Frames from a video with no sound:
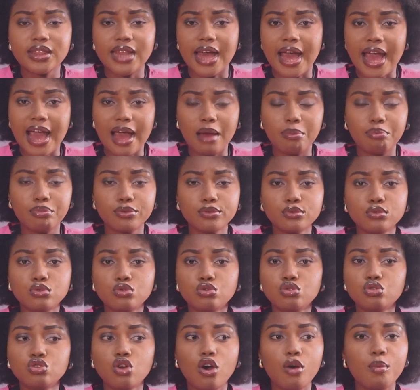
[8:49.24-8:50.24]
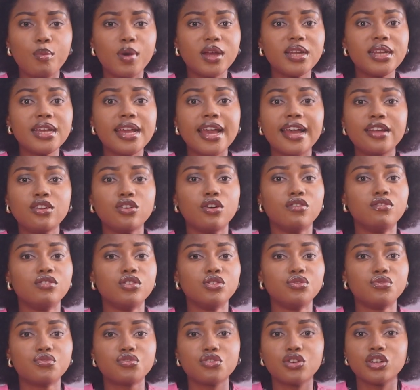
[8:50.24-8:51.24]
that happened, nobody heard of
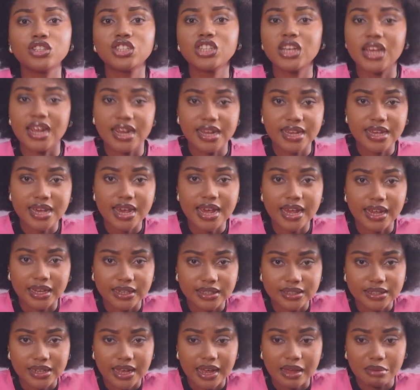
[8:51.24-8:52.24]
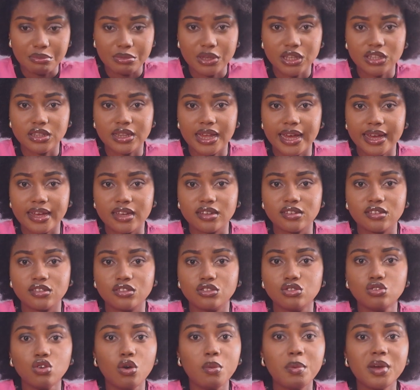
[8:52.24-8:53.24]
Lil Frosh again. I mean, like,
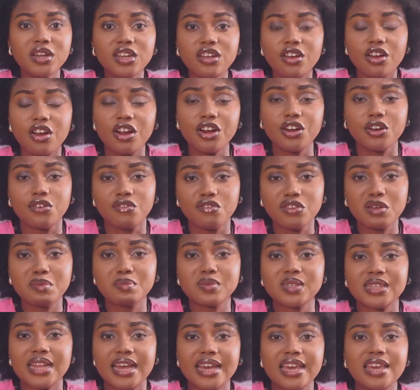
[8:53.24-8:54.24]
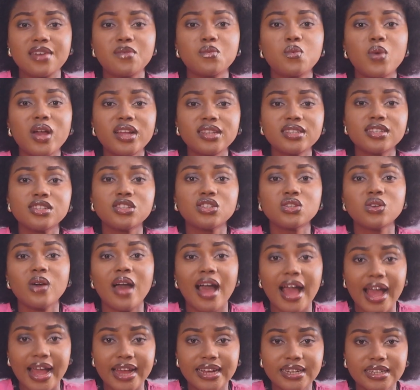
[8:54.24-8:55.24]
nobody heard of him. It's like he went into
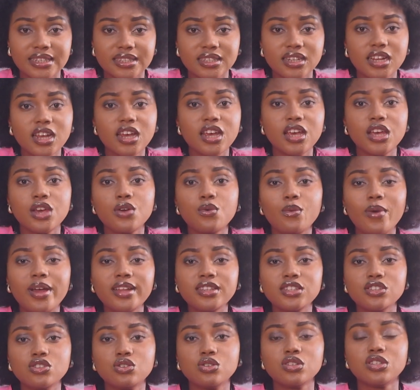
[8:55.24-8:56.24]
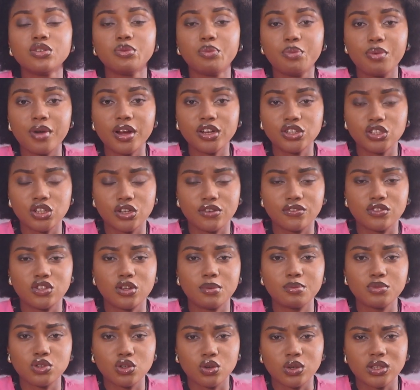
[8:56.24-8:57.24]
hiding. He went into depression of
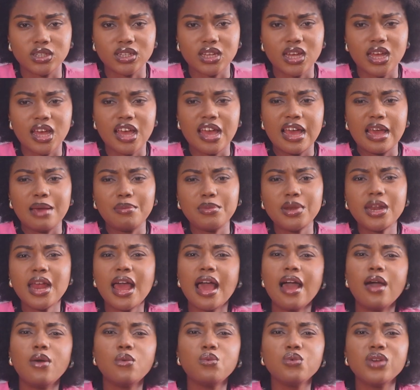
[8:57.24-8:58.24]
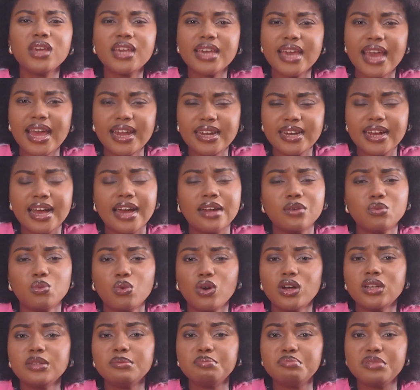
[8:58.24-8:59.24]
some sort. I mean, how wicked can
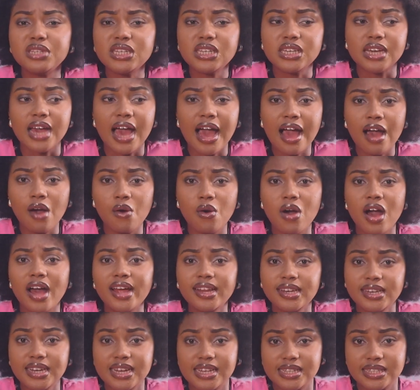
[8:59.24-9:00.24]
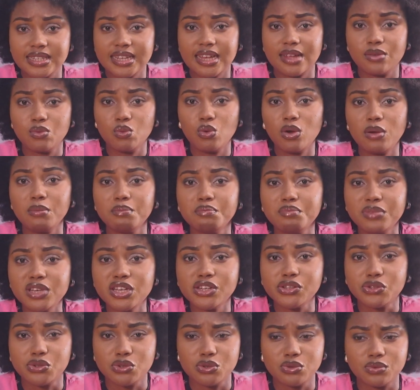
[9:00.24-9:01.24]
one be? How heartless can one
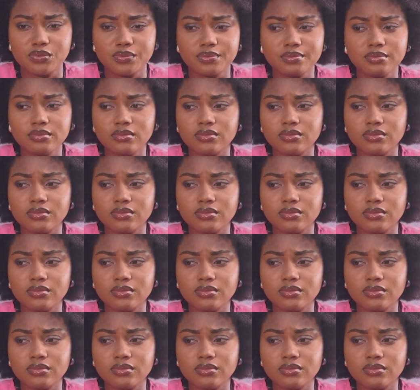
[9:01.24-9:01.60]
be to